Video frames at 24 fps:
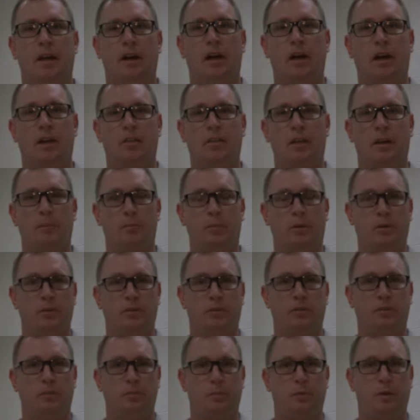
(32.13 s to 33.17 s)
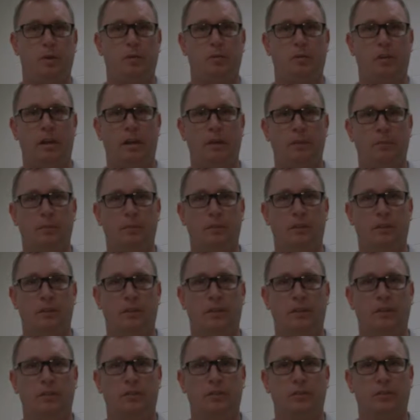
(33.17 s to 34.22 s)
This program
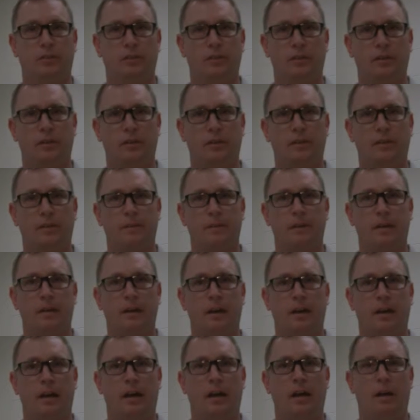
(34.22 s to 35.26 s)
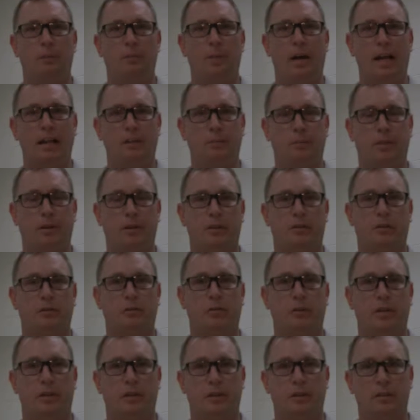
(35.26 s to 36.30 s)
is backed by our
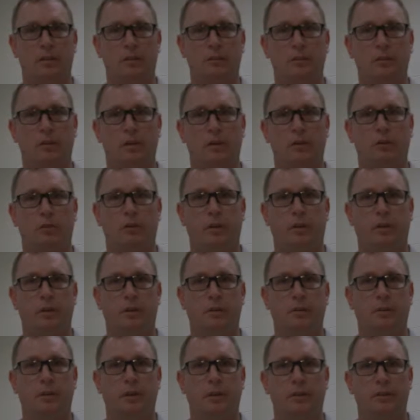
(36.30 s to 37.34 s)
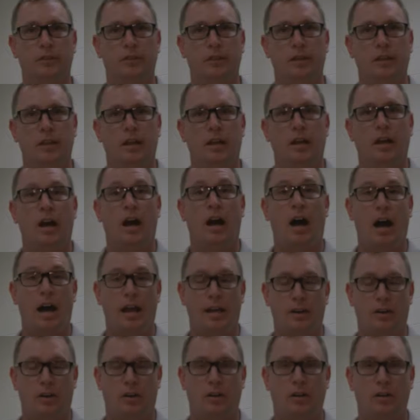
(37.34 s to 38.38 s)
curriculum. Our curriculum is
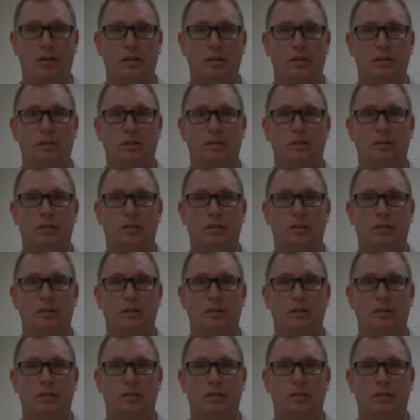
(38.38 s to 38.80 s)
ICAR.